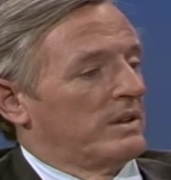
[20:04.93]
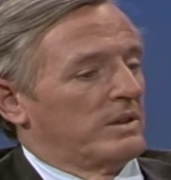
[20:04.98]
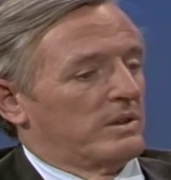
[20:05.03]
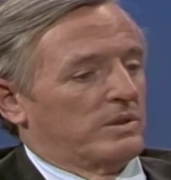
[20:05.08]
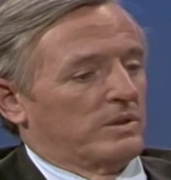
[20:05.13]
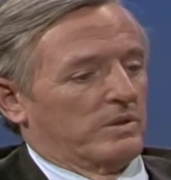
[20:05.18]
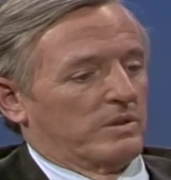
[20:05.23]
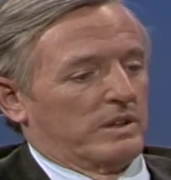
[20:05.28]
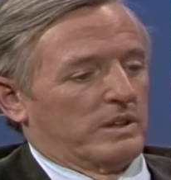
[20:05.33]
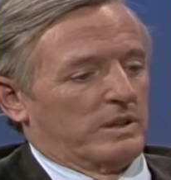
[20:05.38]

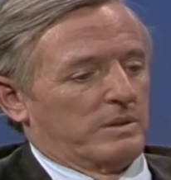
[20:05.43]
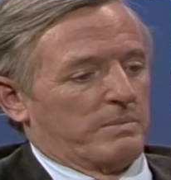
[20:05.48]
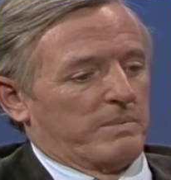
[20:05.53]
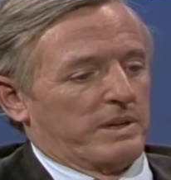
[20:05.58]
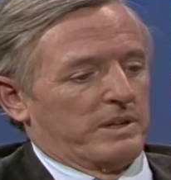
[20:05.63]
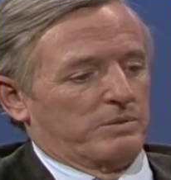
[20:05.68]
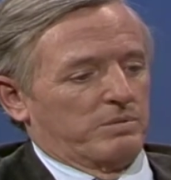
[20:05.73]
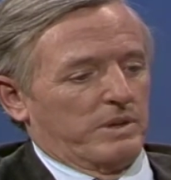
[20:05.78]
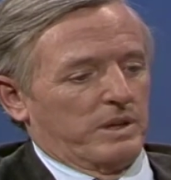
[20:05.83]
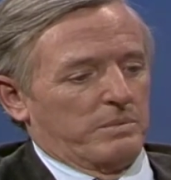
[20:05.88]
So that the
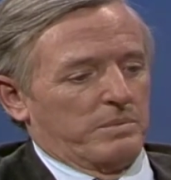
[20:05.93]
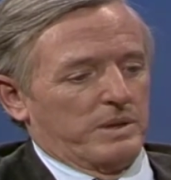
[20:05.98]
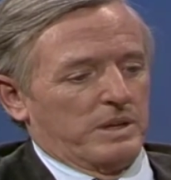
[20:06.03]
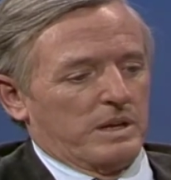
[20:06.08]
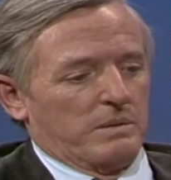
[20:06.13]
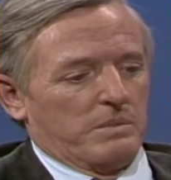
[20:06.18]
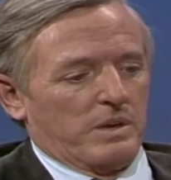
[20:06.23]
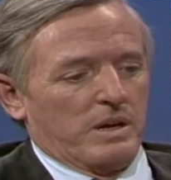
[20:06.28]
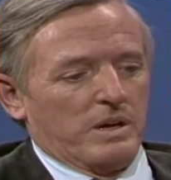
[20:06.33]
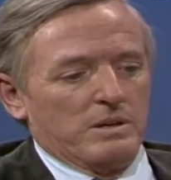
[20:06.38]
best way to
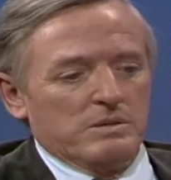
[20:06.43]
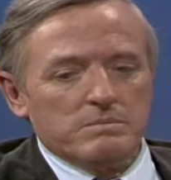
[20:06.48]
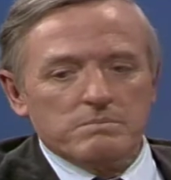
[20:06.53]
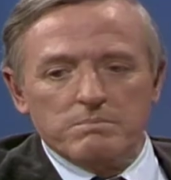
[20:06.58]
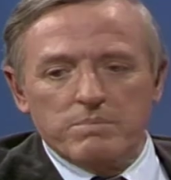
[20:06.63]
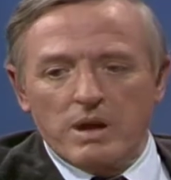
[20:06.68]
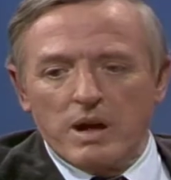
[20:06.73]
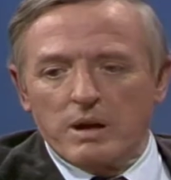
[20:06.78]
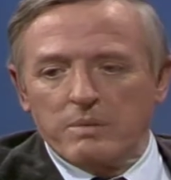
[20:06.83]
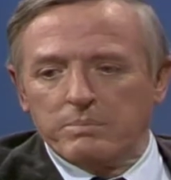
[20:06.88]
become
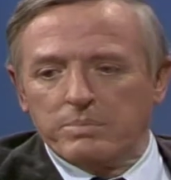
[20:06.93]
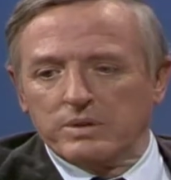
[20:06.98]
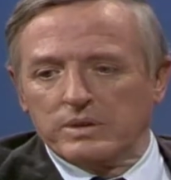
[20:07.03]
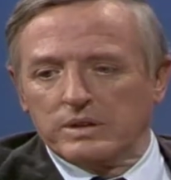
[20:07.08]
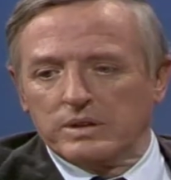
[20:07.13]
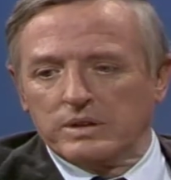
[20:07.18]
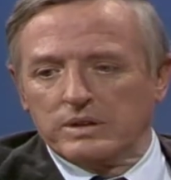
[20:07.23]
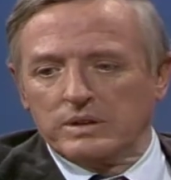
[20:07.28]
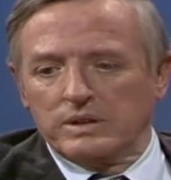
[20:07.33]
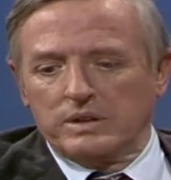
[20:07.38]

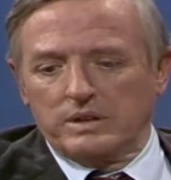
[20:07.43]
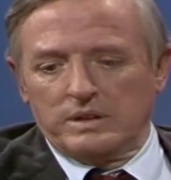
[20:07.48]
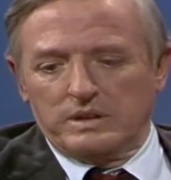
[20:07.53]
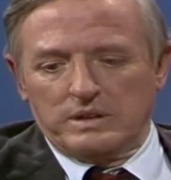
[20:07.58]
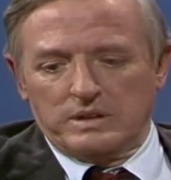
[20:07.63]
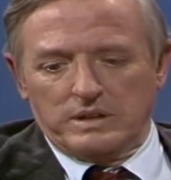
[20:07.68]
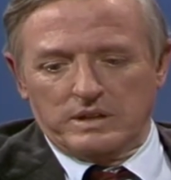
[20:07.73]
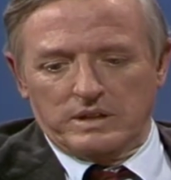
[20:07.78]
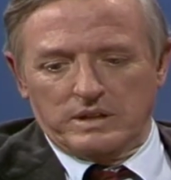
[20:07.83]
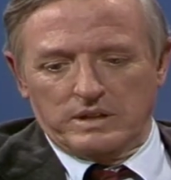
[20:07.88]
unpopular
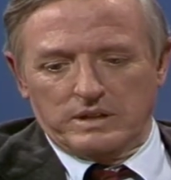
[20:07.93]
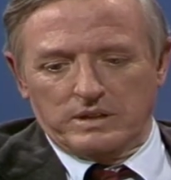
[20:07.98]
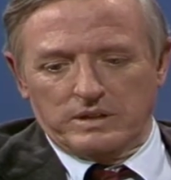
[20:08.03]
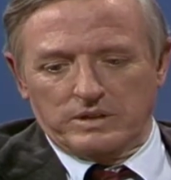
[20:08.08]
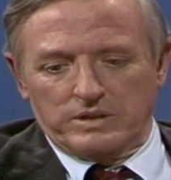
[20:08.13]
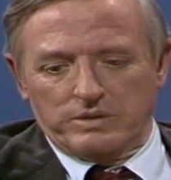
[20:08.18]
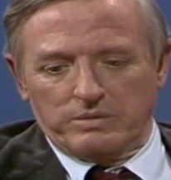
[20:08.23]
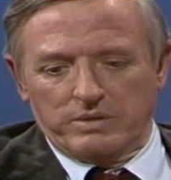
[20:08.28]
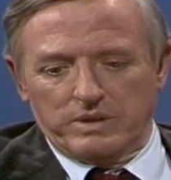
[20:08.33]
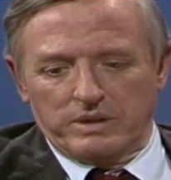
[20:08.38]
in uh,
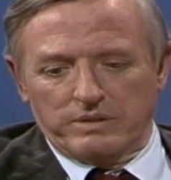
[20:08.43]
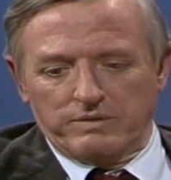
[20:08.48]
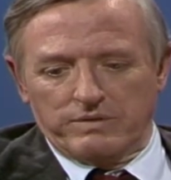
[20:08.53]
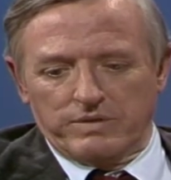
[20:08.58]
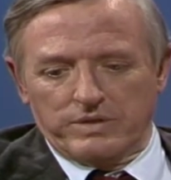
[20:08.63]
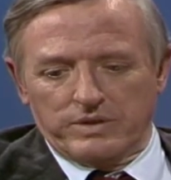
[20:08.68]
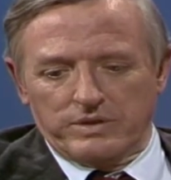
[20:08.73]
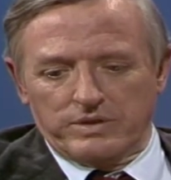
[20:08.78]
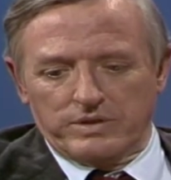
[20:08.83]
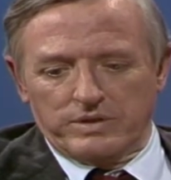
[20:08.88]
Sweden,
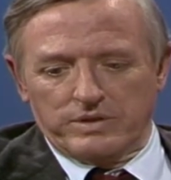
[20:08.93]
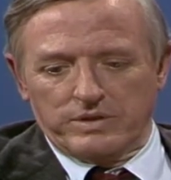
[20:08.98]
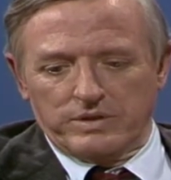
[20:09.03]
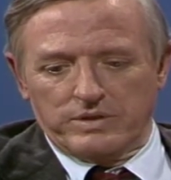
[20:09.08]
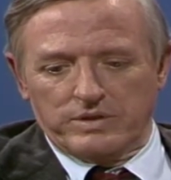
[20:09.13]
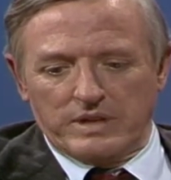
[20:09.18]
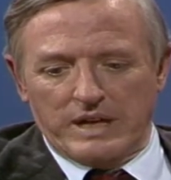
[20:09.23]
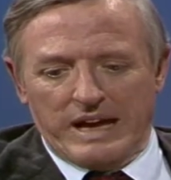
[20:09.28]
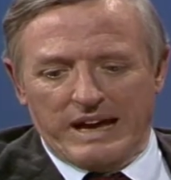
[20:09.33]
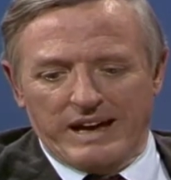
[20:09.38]
for instance,
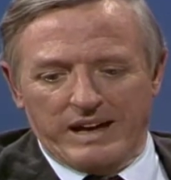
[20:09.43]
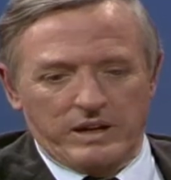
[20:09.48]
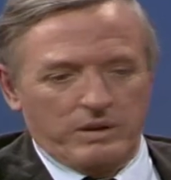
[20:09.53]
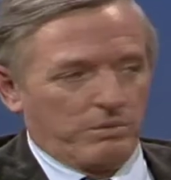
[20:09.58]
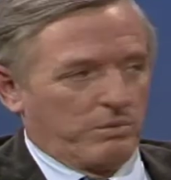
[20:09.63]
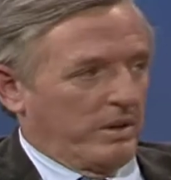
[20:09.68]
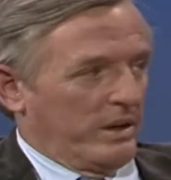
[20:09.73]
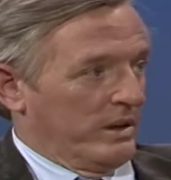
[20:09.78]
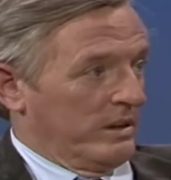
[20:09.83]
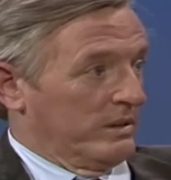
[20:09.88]
is to add a
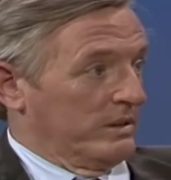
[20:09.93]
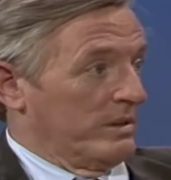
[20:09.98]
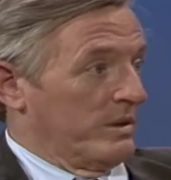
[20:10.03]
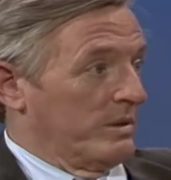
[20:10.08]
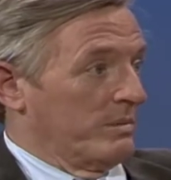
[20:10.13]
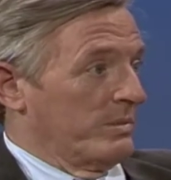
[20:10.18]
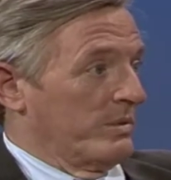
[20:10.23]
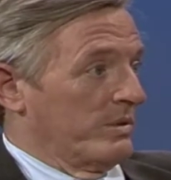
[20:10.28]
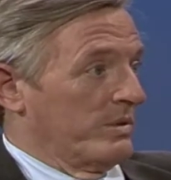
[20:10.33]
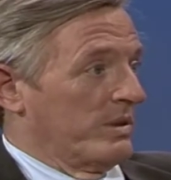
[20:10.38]
wing to
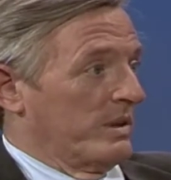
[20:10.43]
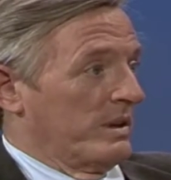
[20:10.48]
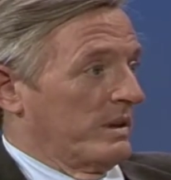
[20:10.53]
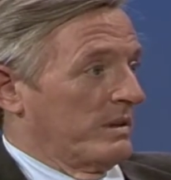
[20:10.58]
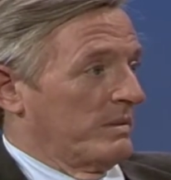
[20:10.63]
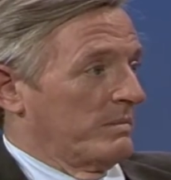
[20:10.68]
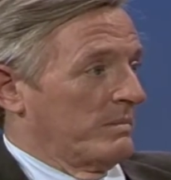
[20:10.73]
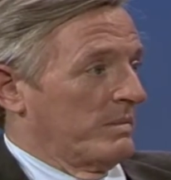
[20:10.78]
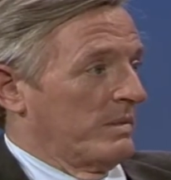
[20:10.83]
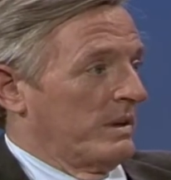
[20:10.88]
the
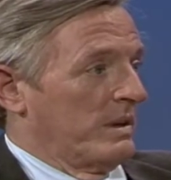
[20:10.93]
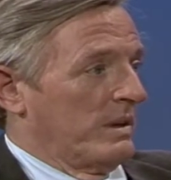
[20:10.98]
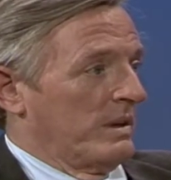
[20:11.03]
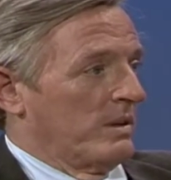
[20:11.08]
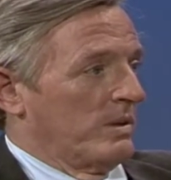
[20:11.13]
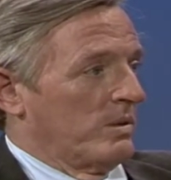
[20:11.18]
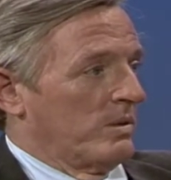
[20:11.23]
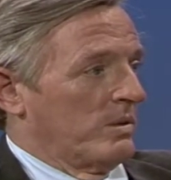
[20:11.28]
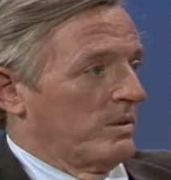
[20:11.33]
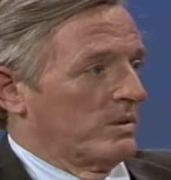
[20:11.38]
museum
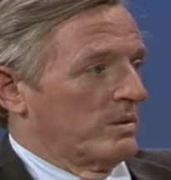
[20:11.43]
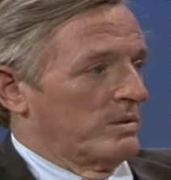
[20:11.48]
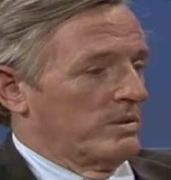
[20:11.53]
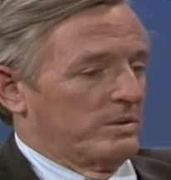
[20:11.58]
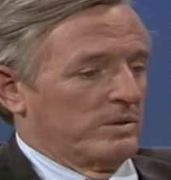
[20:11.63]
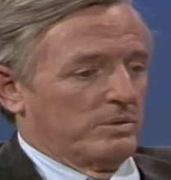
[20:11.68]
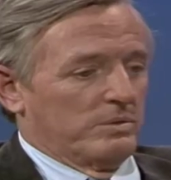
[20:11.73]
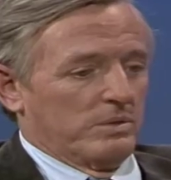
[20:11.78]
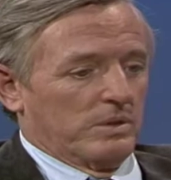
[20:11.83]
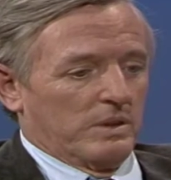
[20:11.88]
or
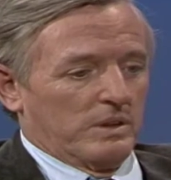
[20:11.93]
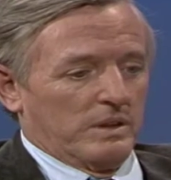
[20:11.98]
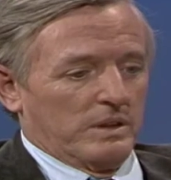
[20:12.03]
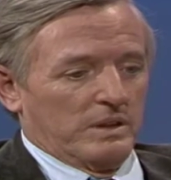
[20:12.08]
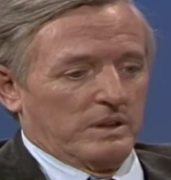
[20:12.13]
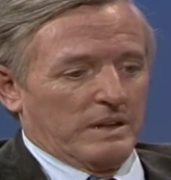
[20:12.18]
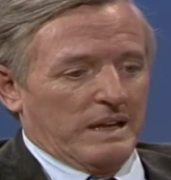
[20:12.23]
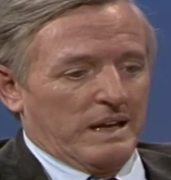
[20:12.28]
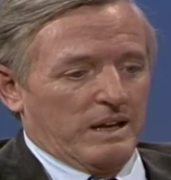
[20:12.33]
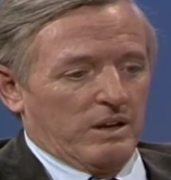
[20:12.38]
to uh,
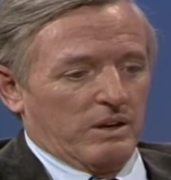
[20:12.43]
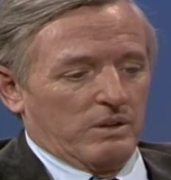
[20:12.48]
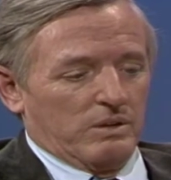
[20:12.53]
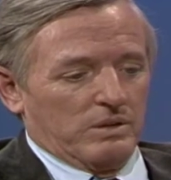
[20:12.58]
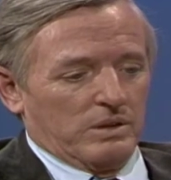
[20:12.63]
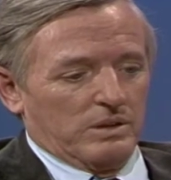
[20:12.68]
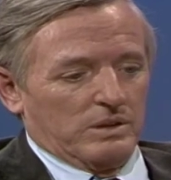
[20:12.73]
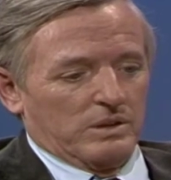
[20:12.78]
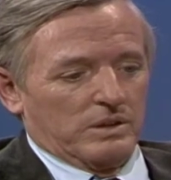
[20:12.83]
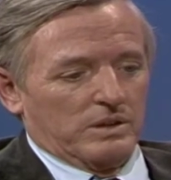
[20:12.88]

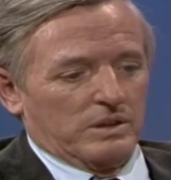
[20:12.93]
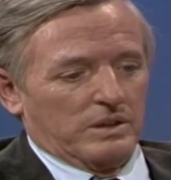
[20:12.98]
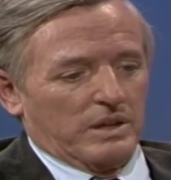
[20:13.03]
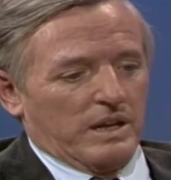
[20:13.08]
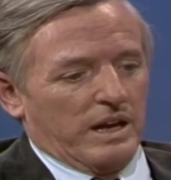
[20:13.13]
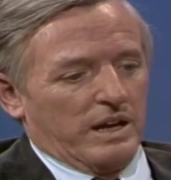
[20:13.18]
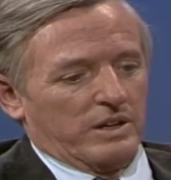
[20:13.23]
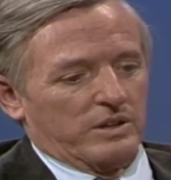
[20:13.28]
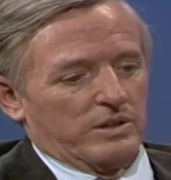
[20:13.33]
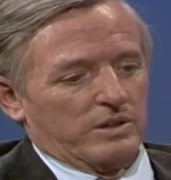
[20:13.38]
endow uh, a
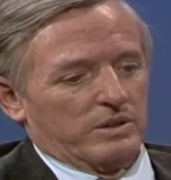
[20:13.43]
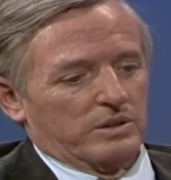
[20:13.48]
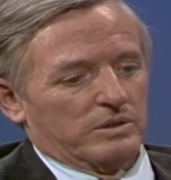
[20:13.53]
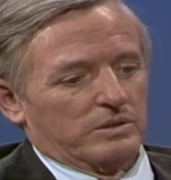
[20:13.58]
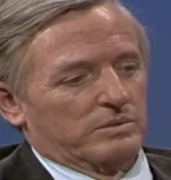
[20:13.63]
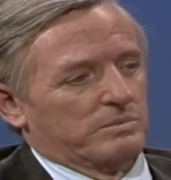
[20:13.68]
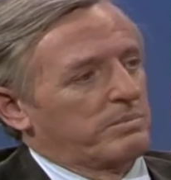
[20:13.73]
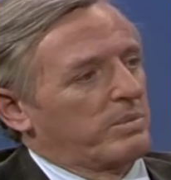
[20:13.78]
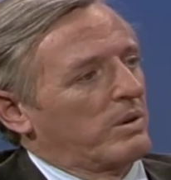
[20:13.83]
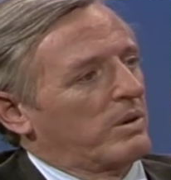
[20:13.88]

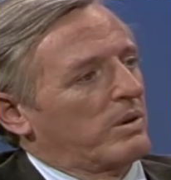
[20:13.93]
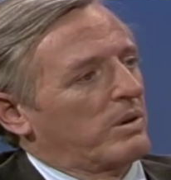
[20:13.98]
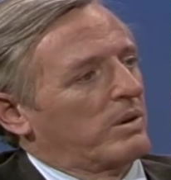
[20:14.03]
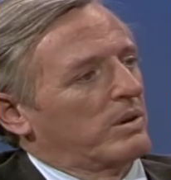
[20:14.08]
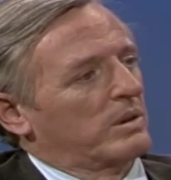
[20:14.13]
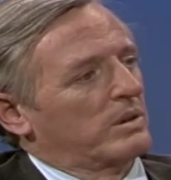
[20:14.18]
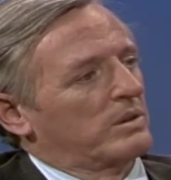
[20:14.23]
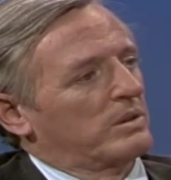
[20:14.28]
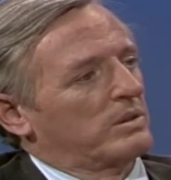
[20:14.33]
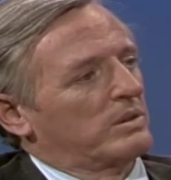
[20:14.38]
national
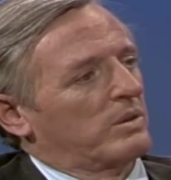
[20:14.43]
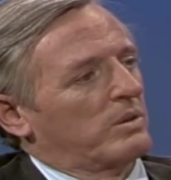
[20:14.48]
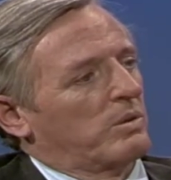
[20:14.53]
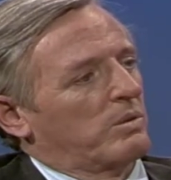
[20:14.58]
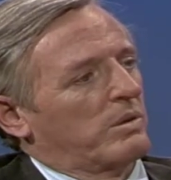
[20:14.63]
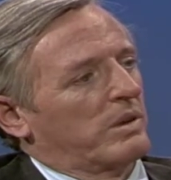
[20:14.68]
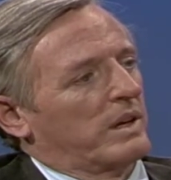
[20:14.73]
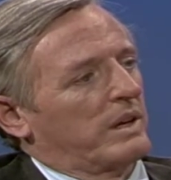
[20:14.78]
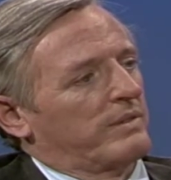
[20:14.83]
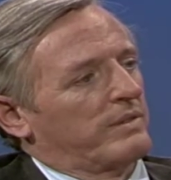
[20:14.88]
park or, or
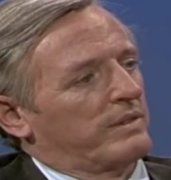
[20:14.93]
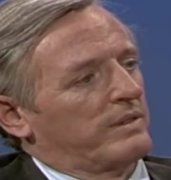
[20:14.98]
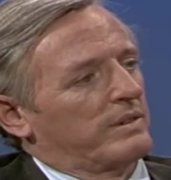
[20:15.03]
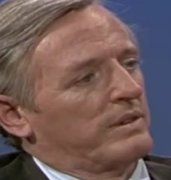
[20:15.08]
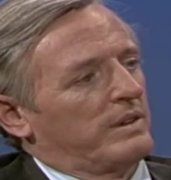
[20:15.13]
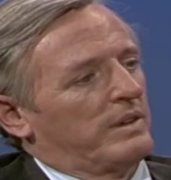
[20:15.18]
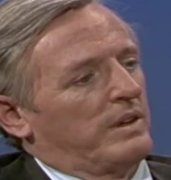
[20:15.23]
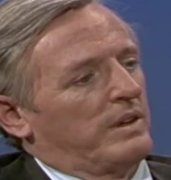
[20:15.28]
whatever.